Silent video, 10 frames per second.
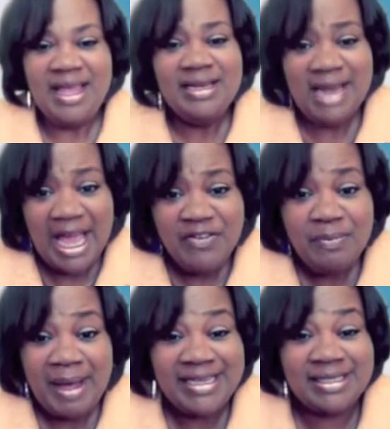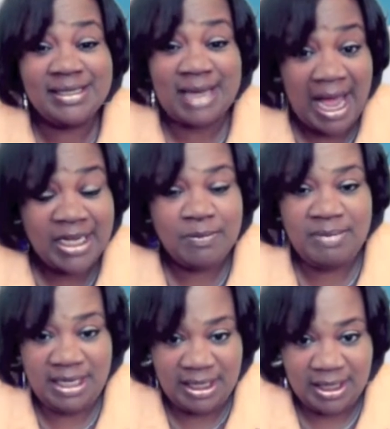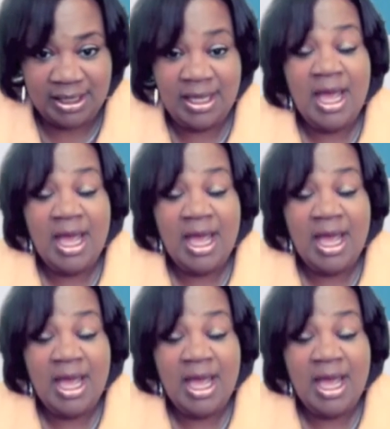Life by Design Media,